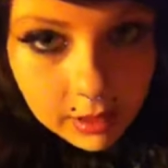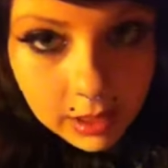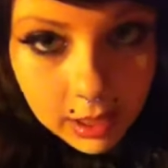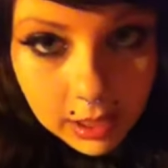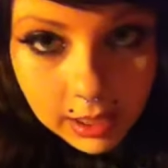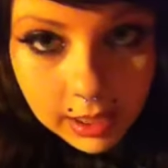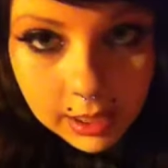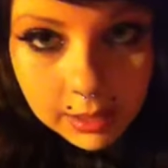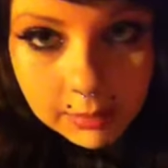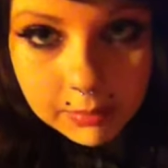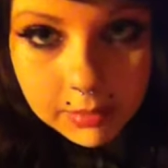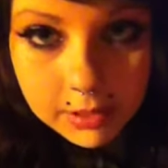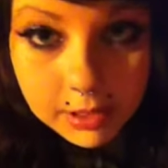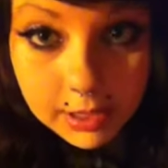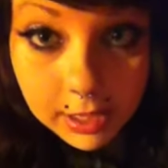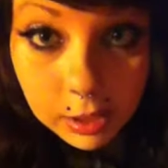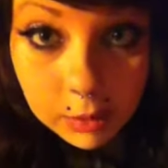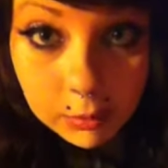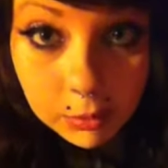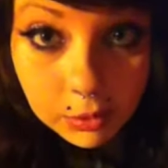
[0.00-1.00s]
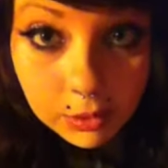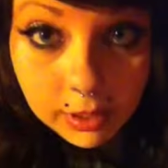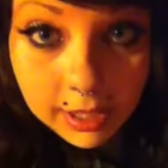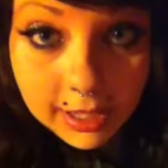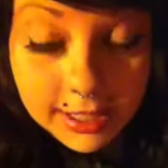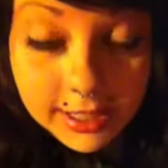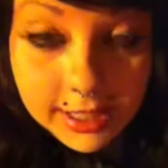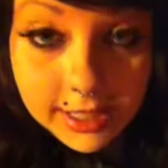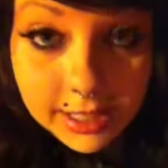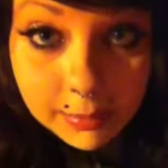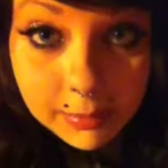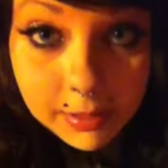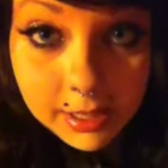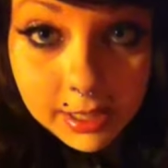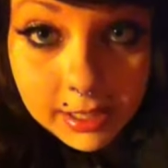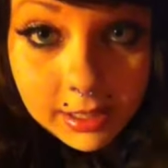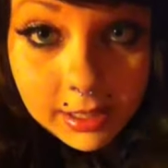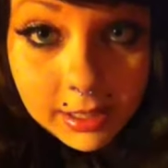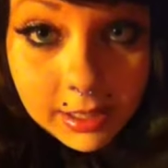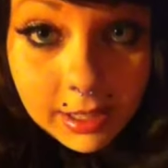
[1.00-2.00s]
I'm terrible at
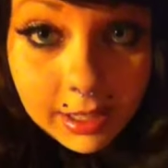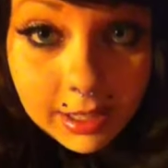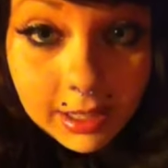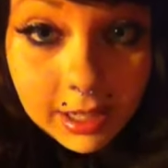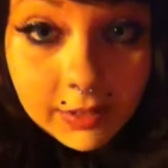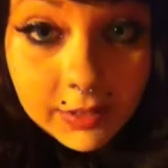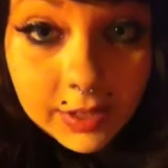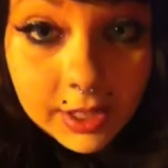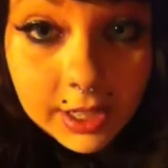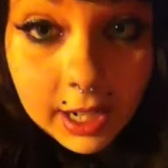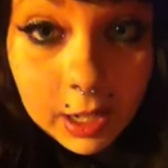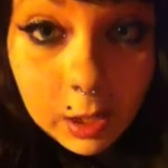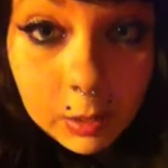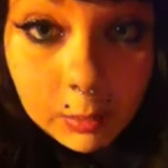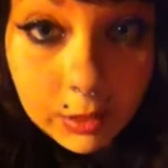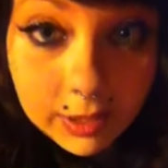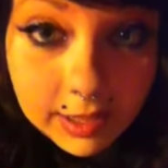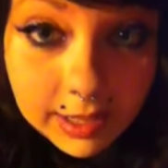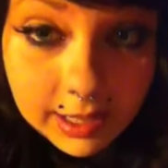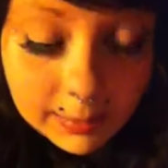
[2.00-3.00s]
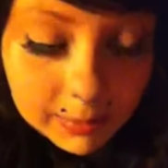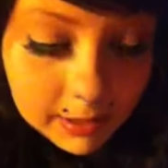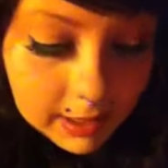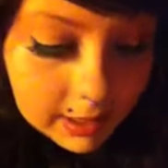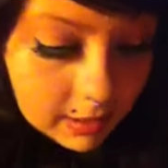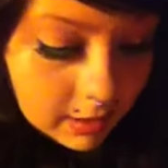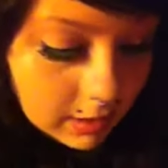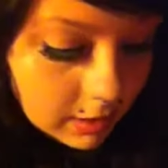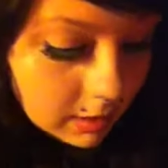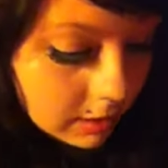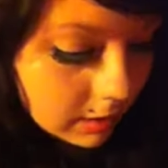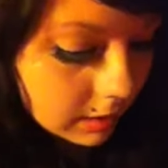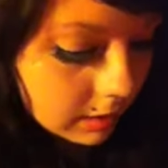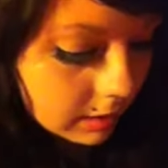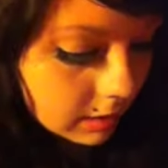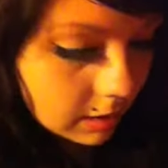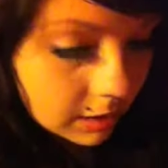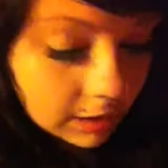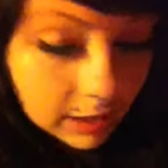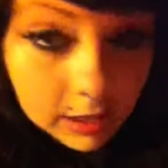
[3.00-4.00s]
sleeping and I have a terrible sleeping
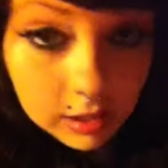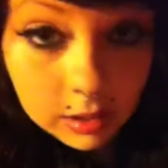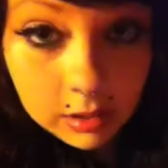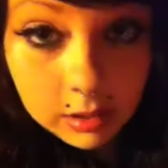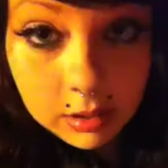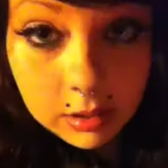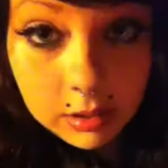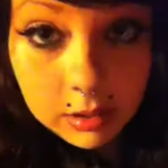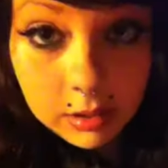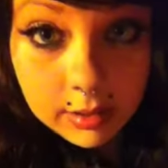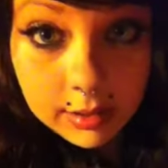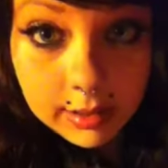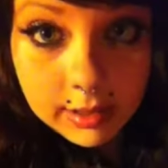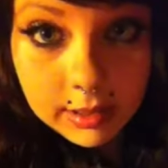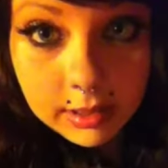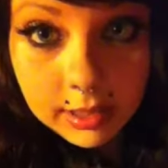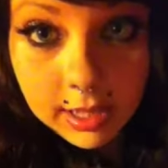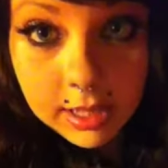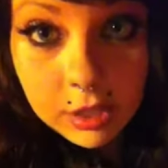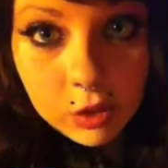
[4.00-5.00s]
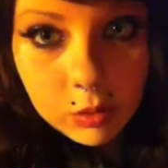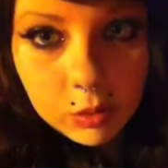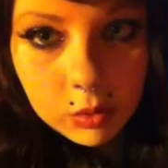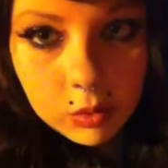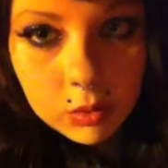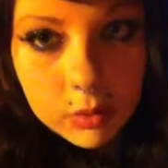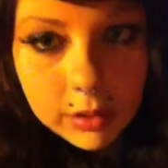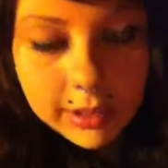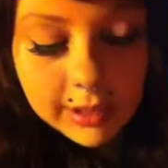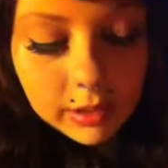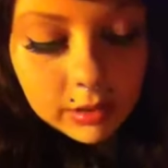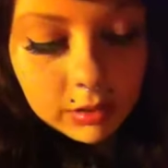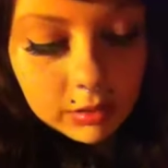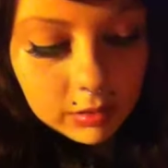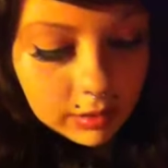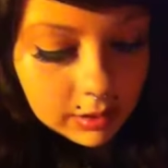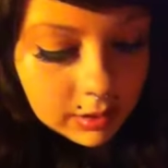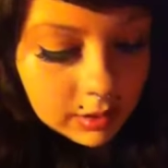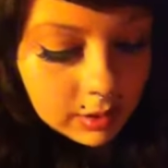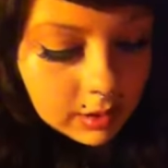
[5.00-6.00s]
schedule. So
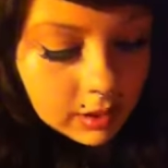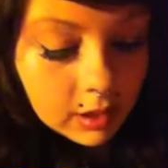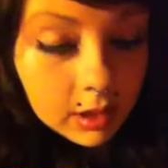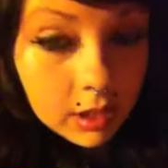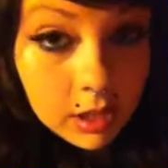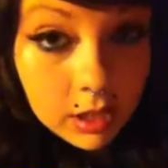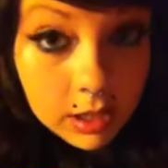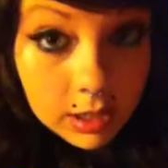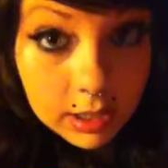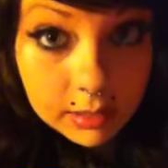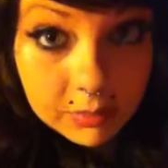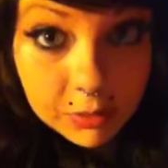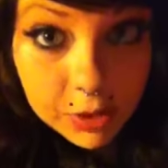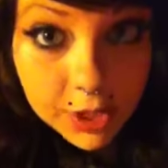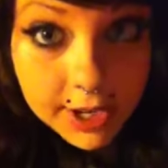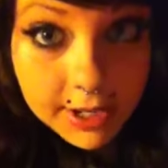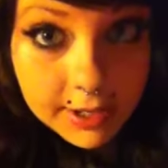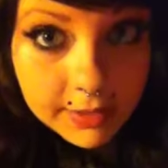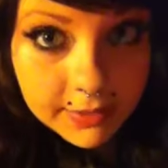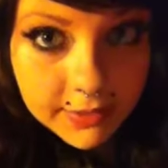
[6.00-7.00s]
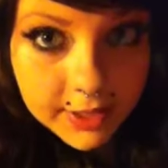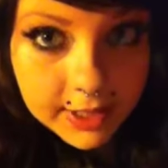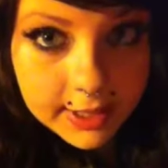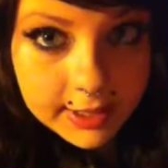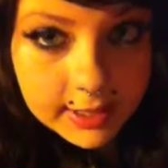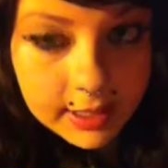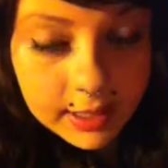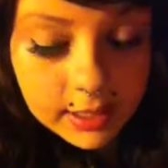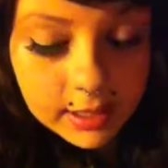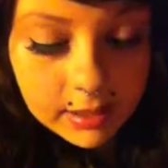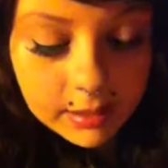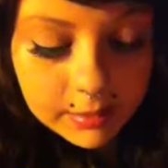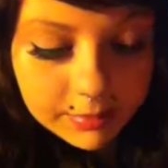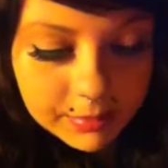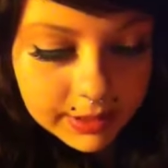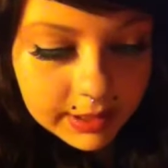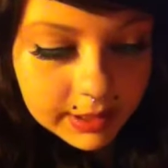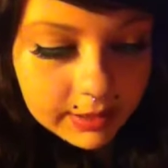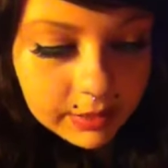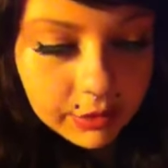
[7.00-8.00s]
I'm trying to fix it,
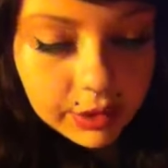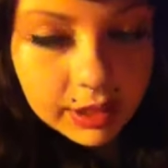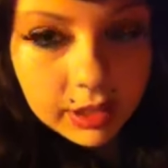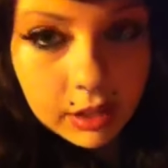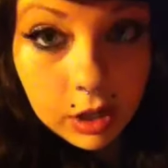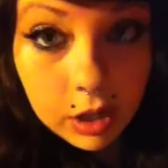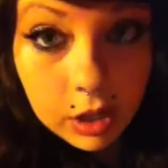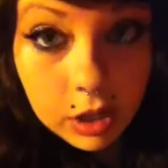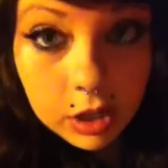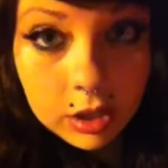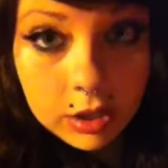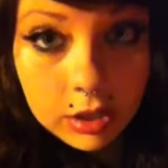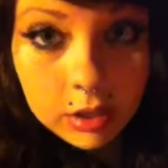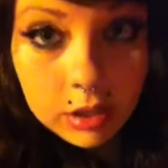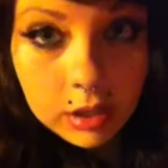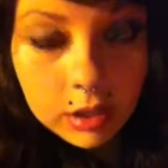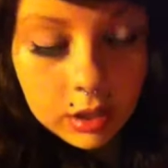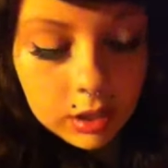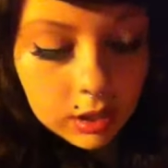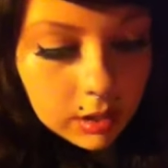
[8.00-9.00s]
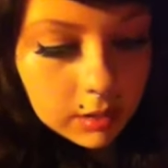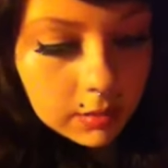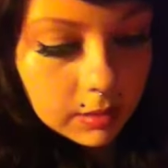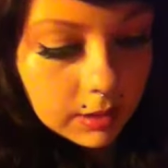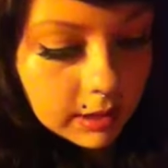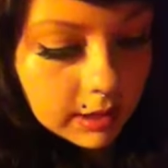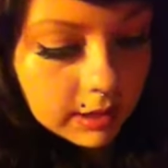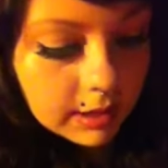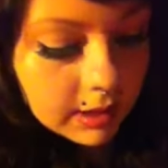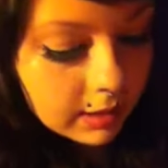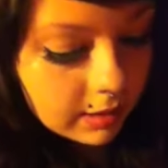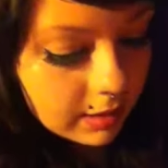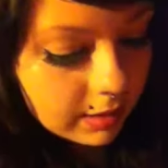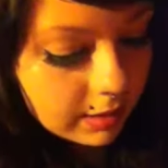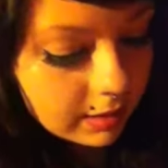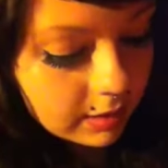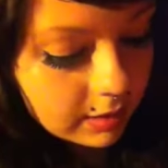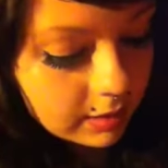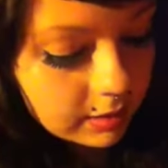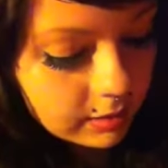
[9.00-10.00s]
but it's really hard. And
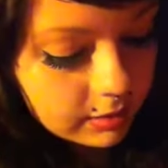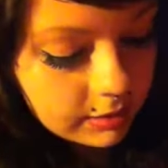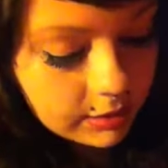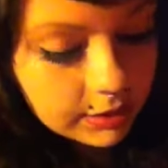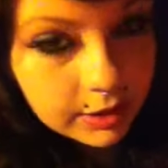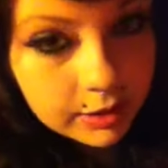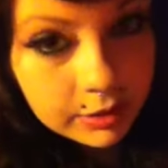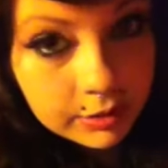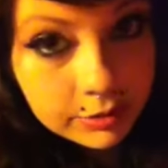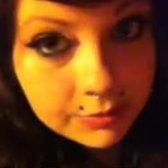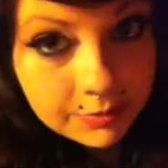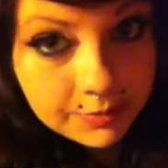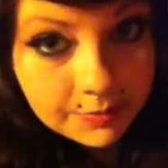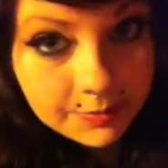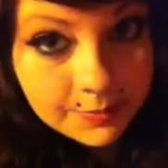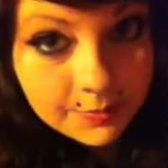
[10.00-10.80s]
so